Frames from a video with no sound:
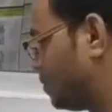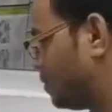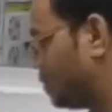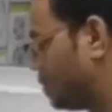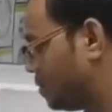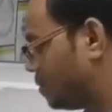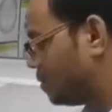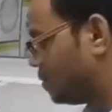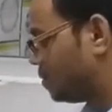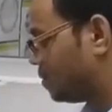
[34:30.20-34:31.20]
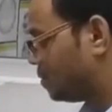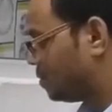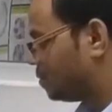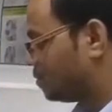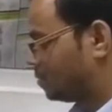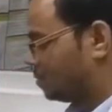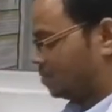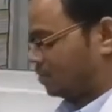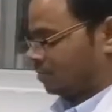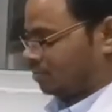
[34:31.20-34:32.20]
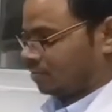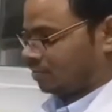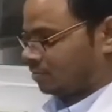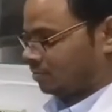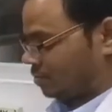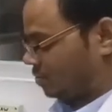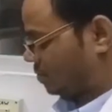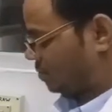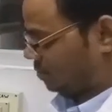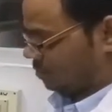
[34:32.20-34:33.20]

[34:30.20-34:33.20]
(no one is talking)